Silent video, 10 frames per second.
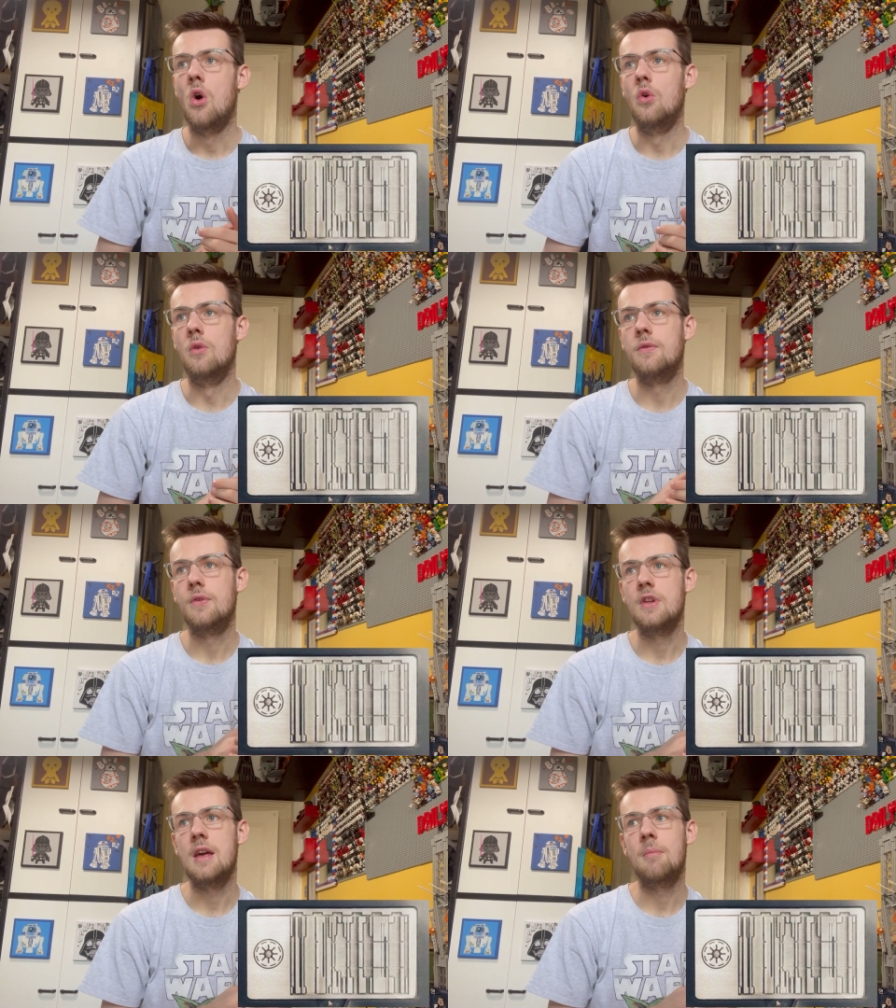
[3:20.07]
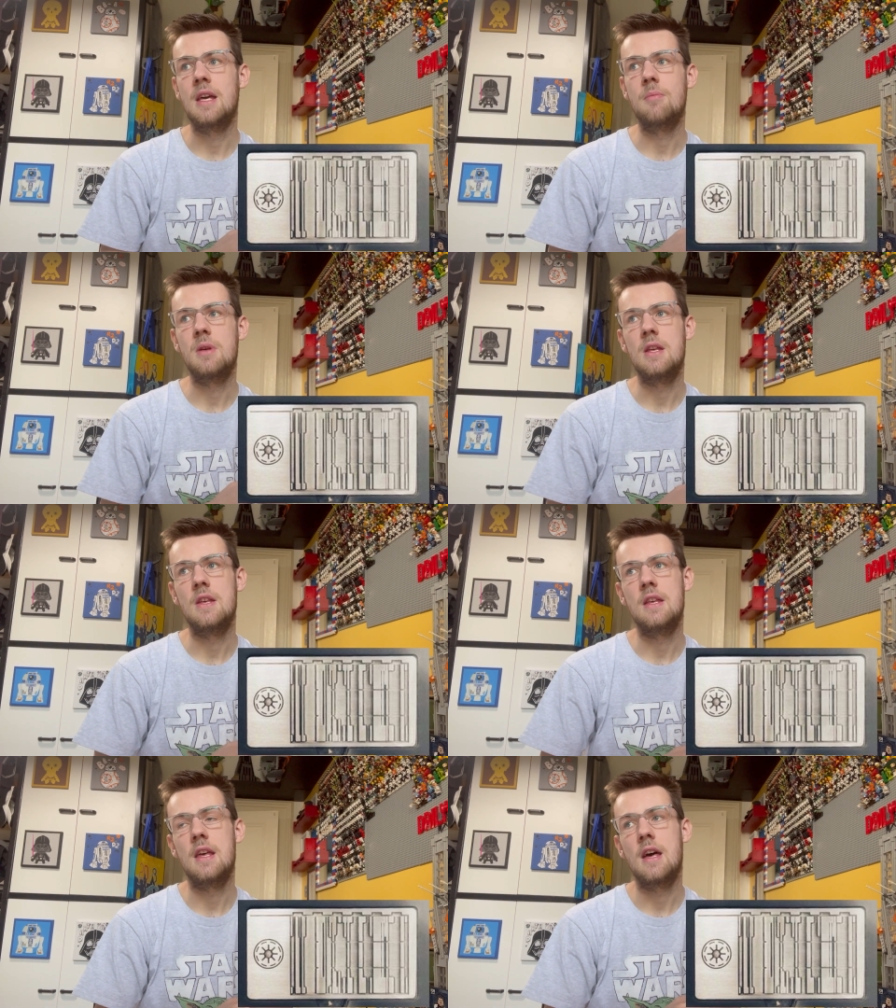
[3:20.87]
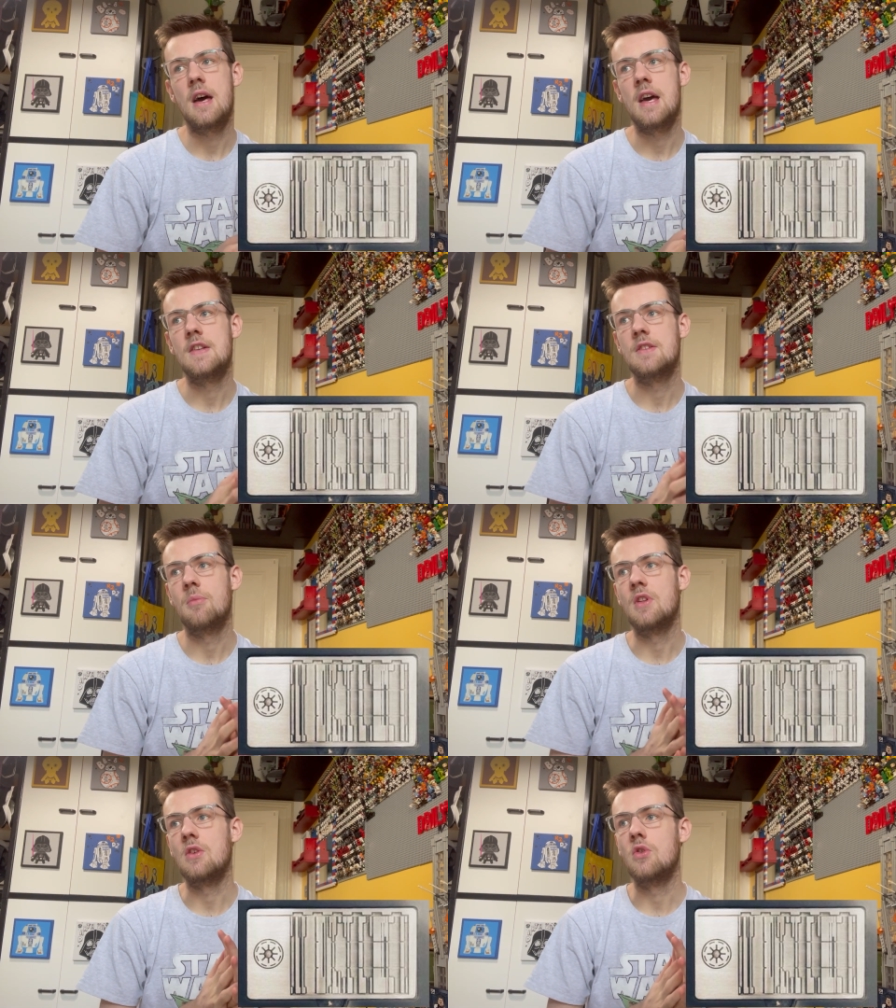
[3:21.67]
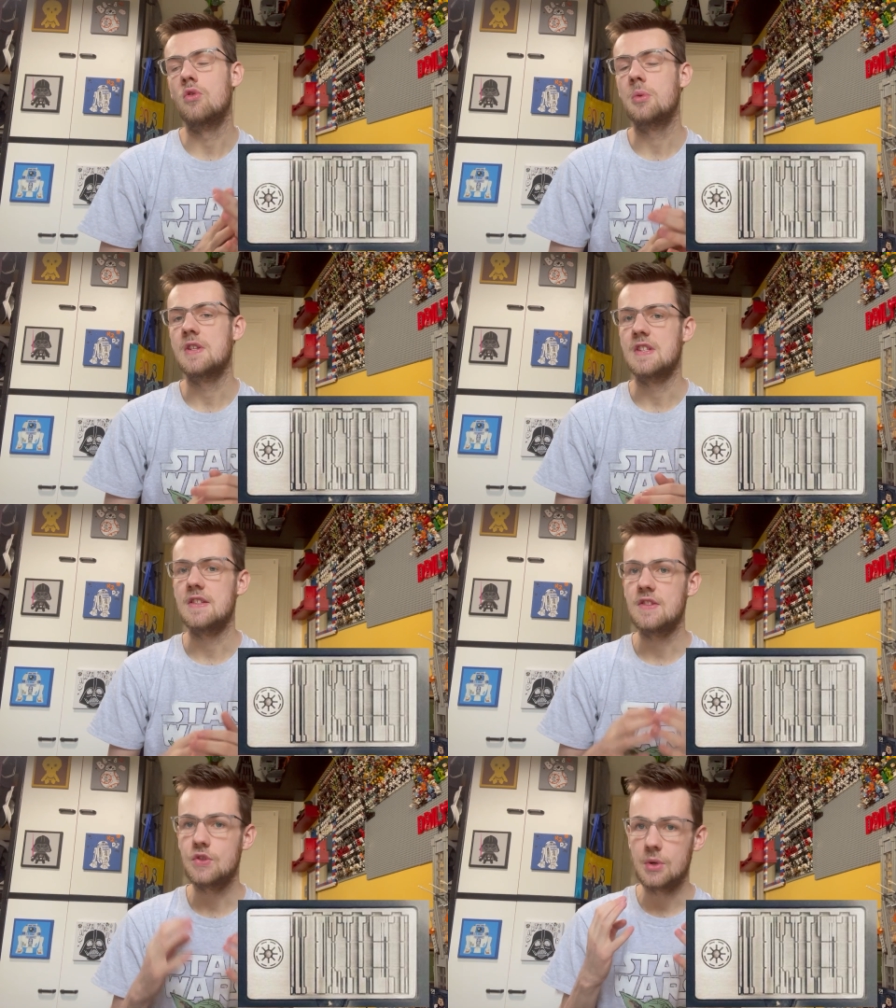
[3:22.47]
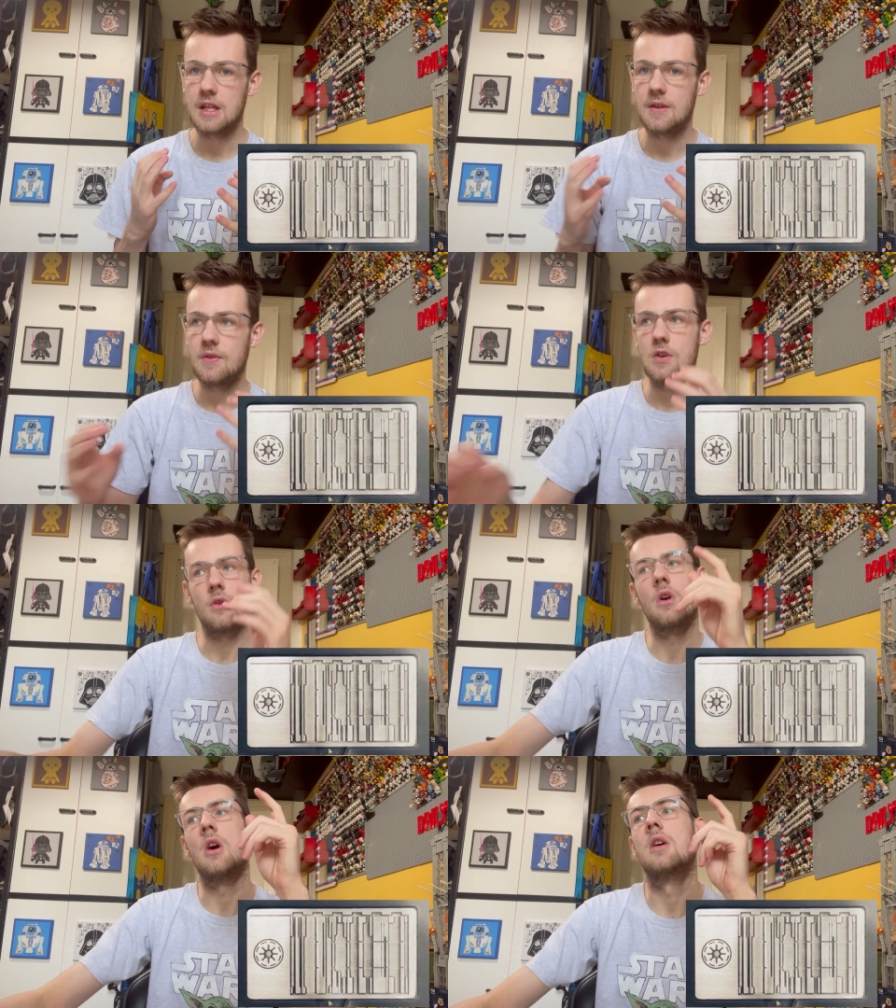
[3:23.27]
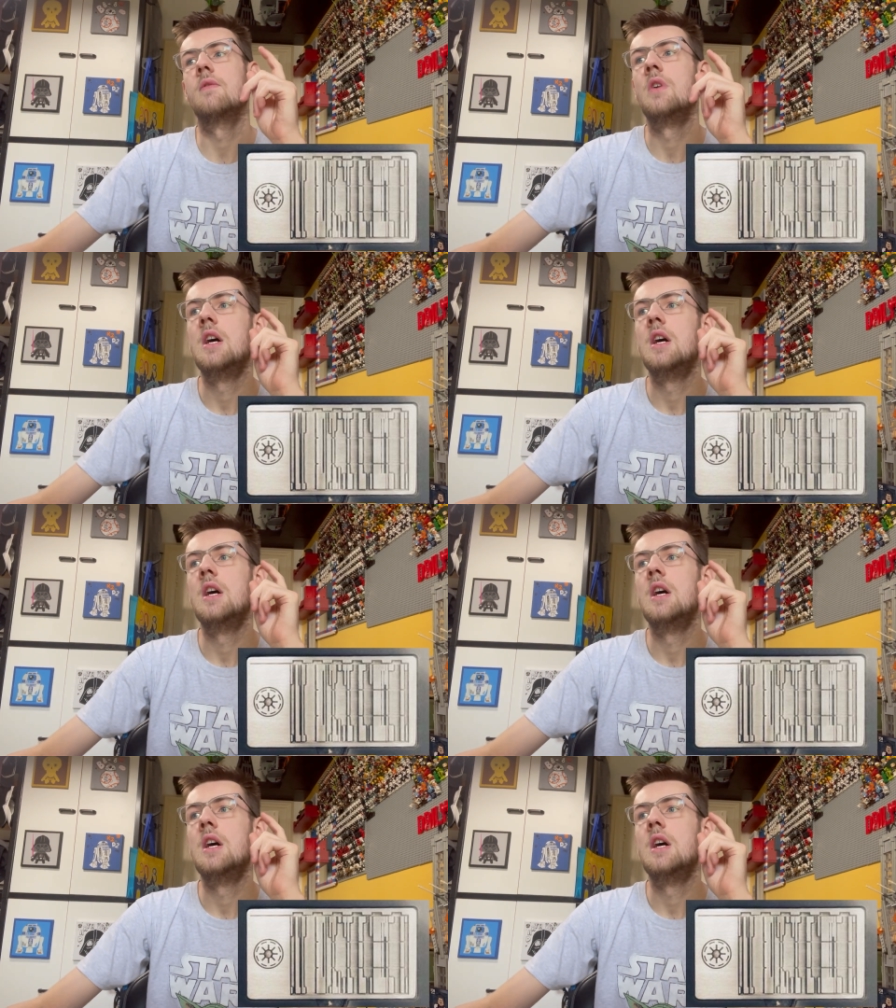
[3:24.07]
Hopefully it might be uh, something cool because it is the 20th year of